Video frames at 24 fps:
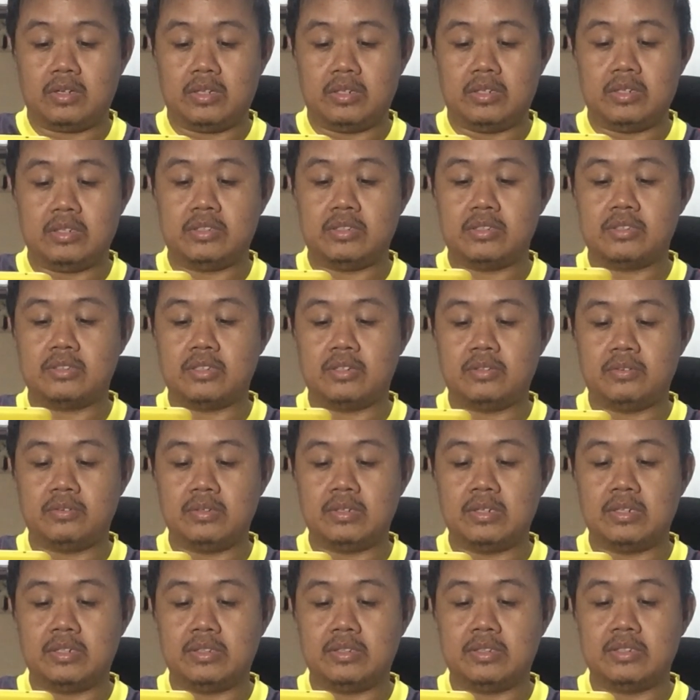Okay, this
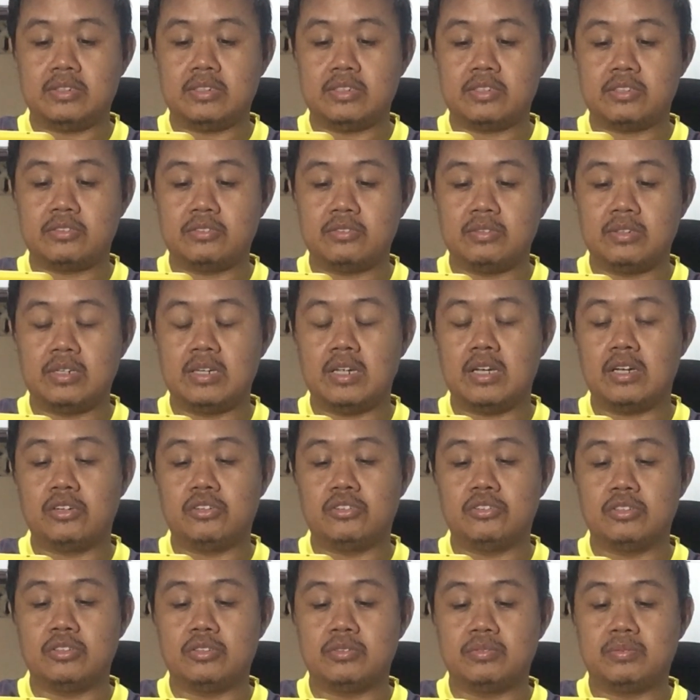is really a
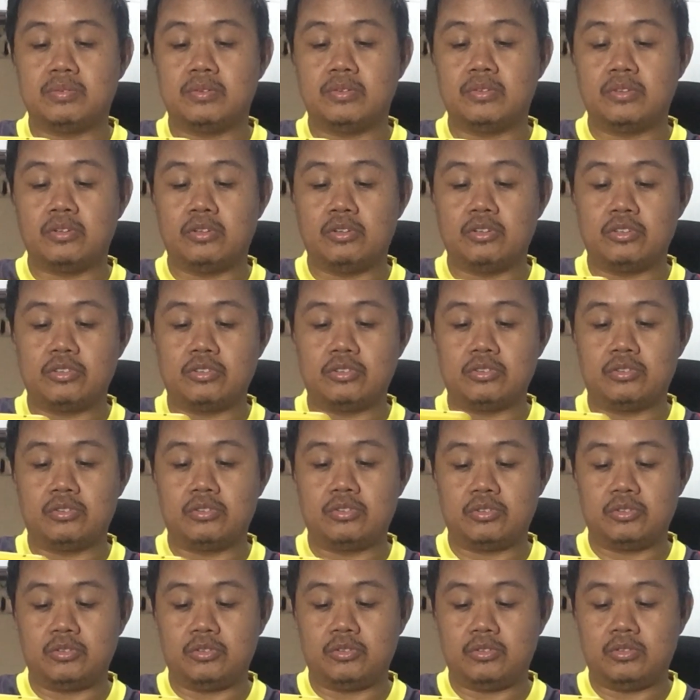good phone also.
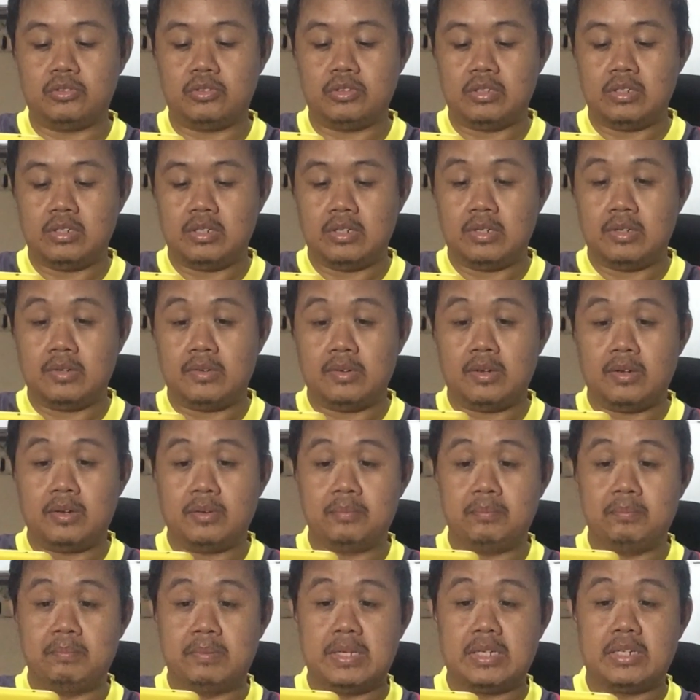So
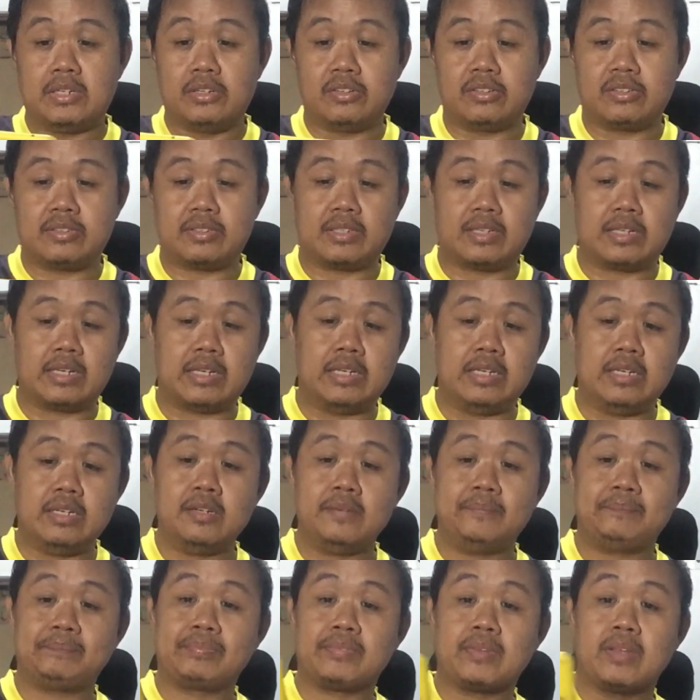bigger screen,
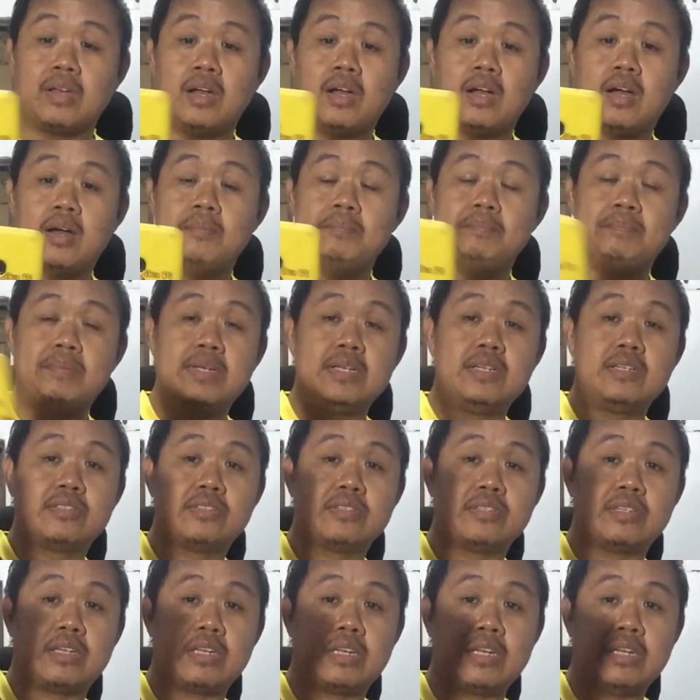a big
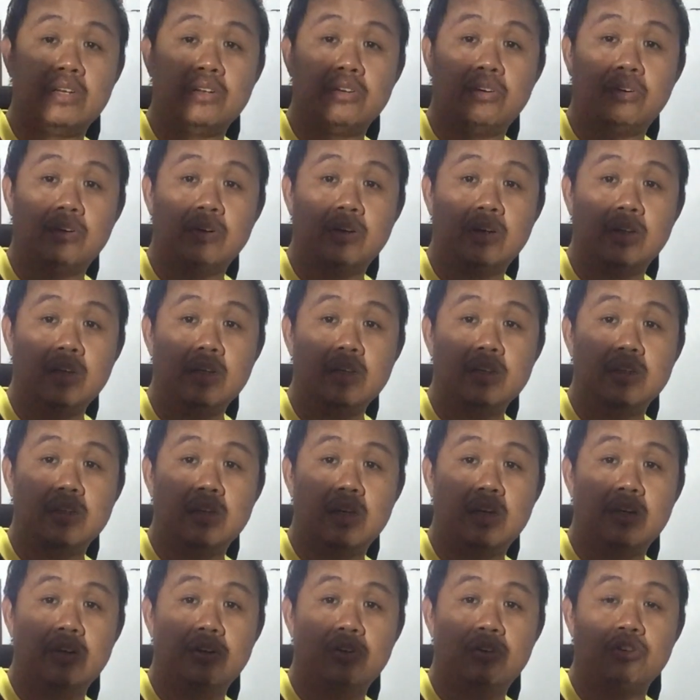screen on it,
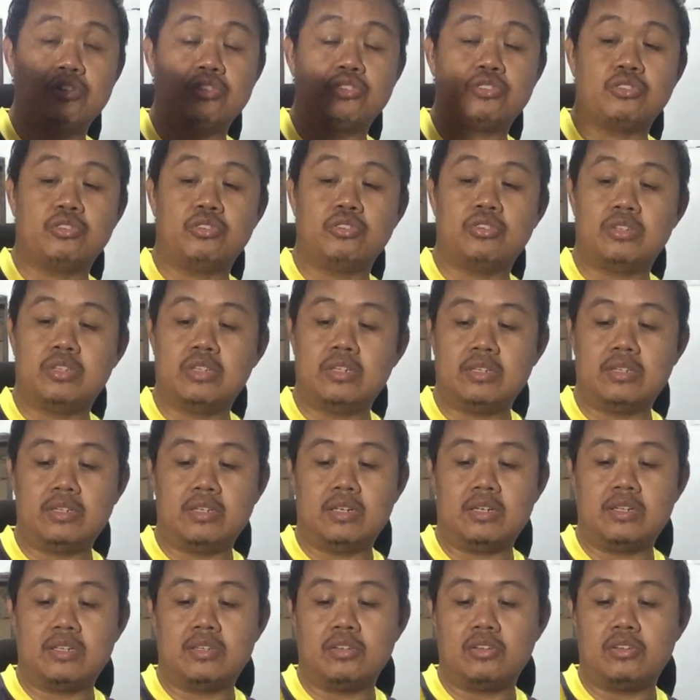and also it
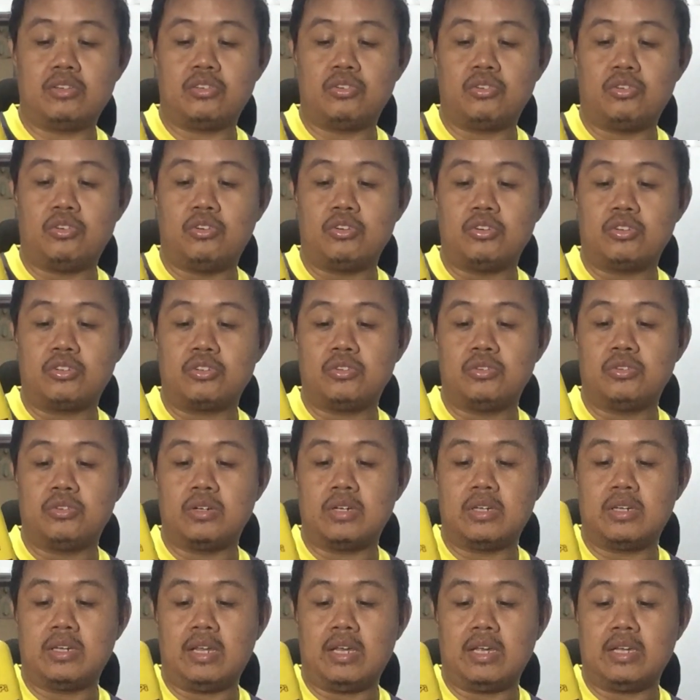is also
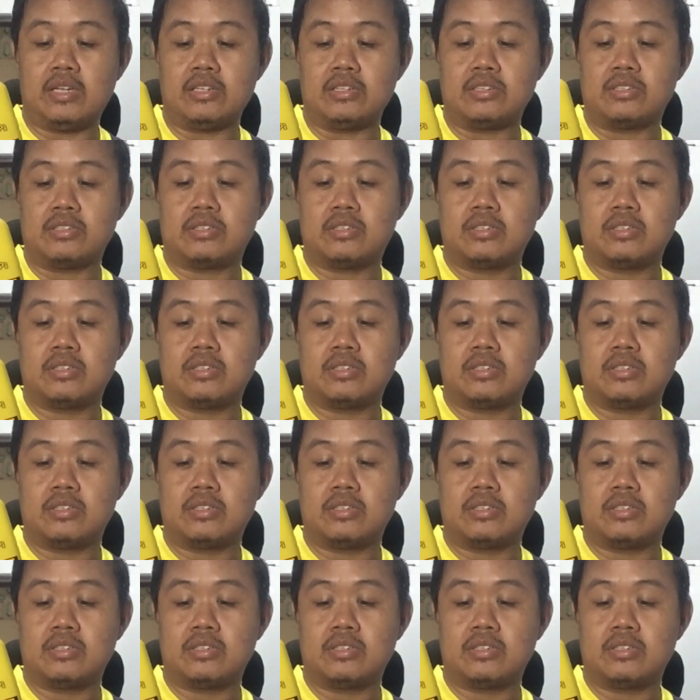a